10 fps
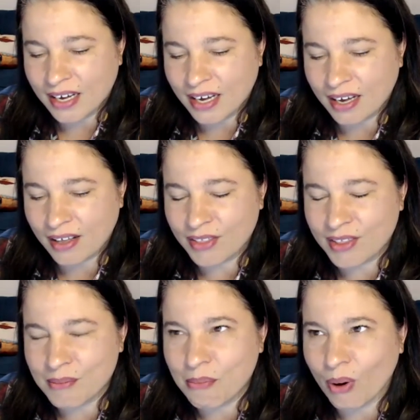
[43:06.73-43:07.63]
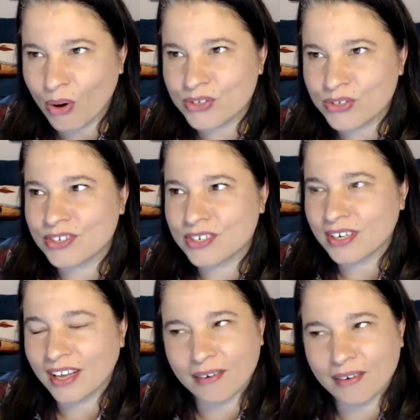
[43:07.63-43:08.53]
are the most,
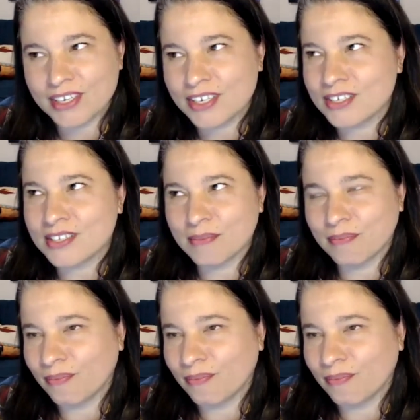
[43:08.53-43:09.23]
and I'm going to use the